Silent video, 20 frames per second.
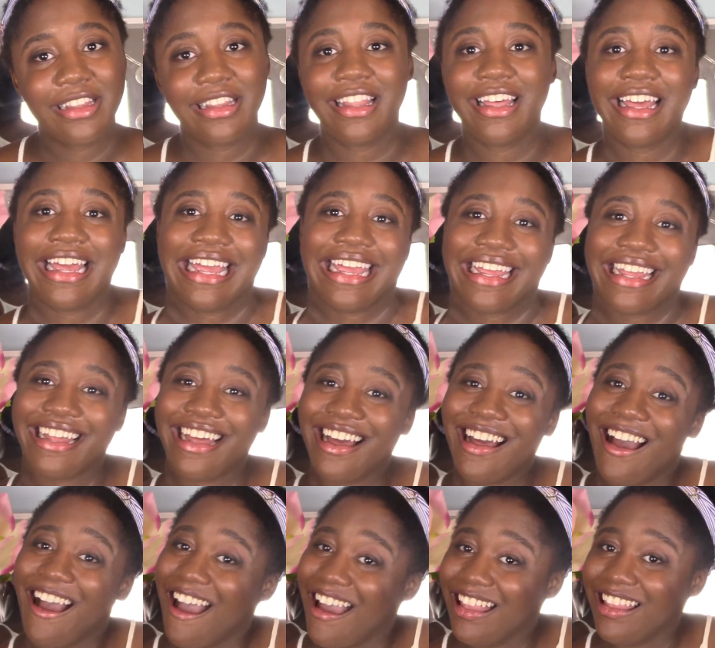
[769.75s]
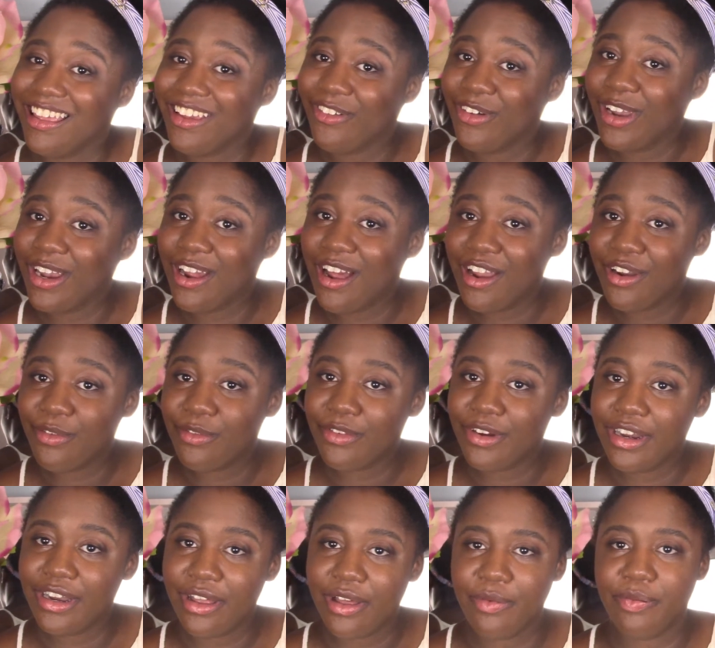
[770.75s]
Like, I like what I got
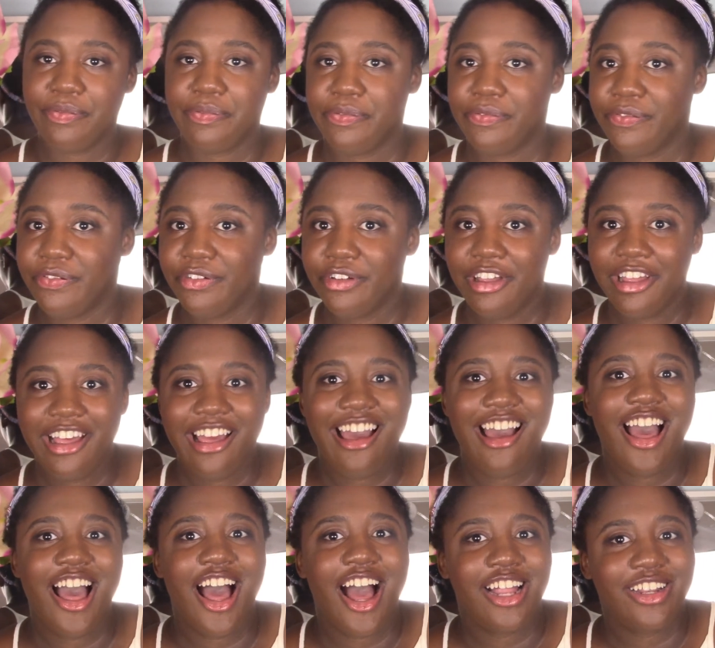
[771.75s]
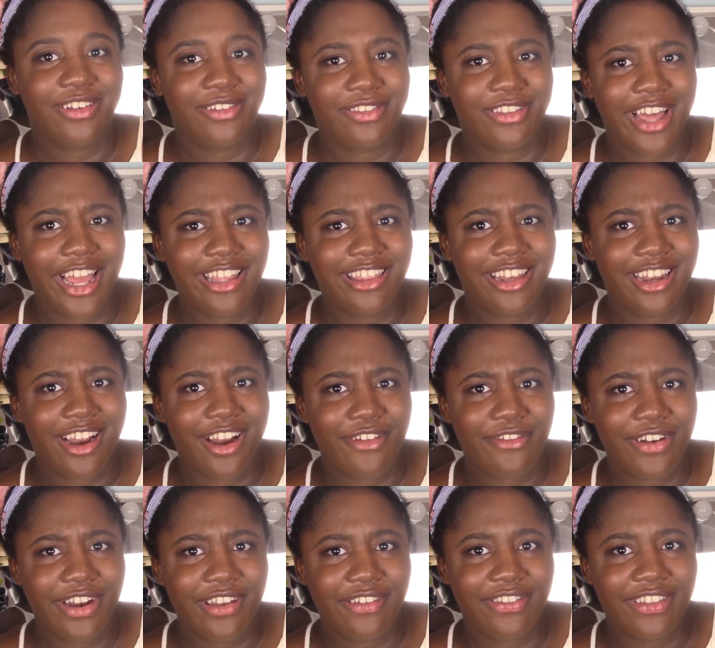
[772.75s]
rid of. I don't like that I got
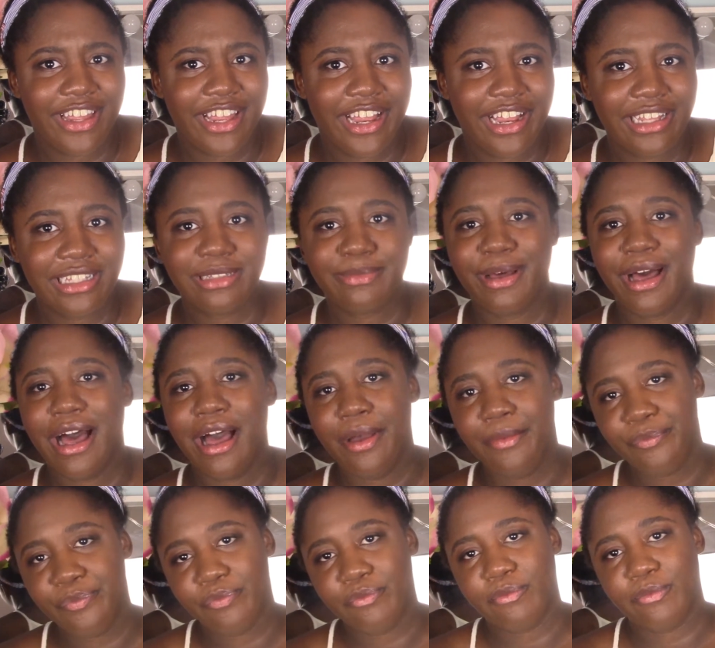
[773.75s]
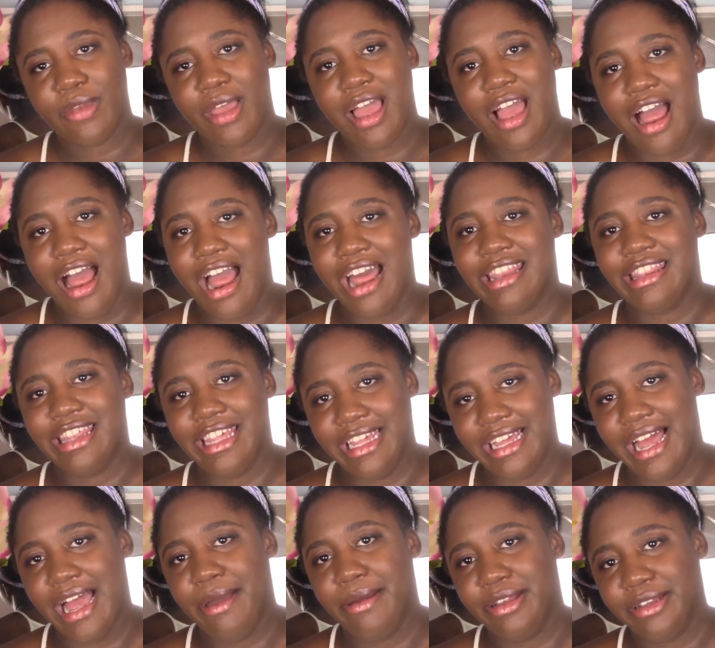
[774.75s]
rid of things, but I
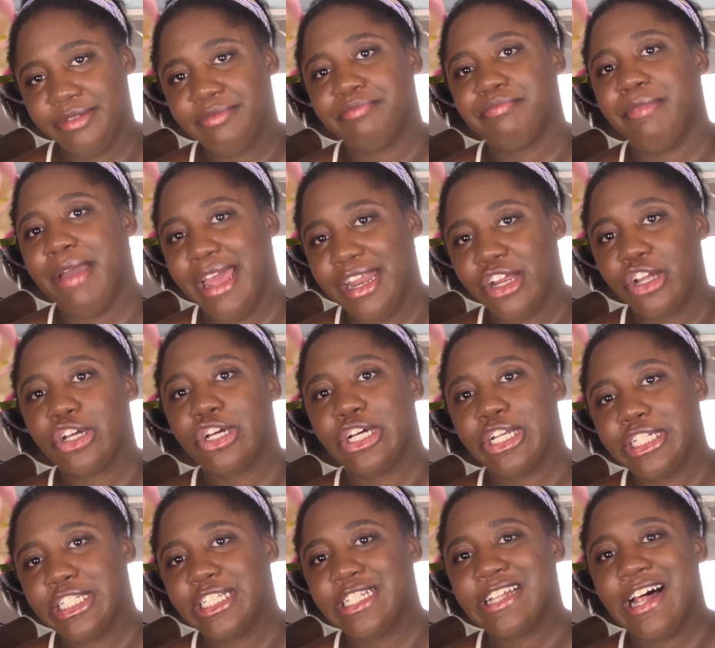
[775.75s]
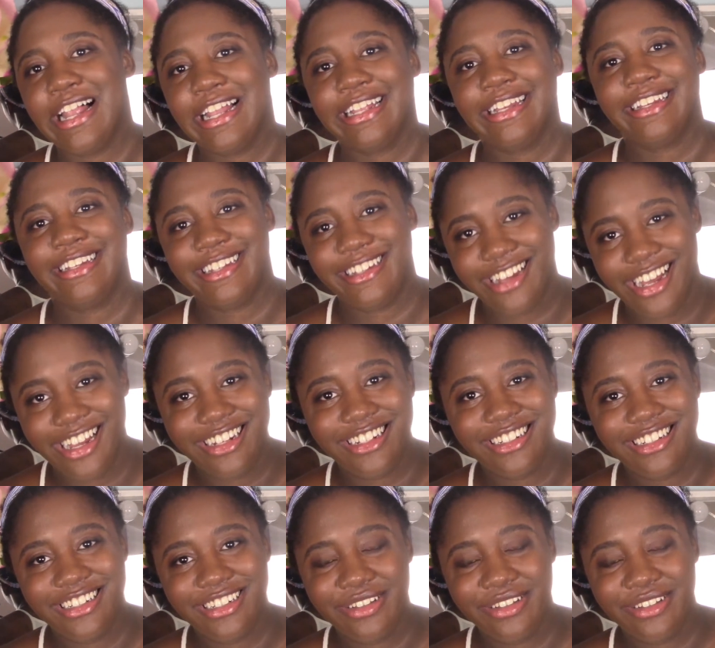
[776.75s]
think I made a good solid dent.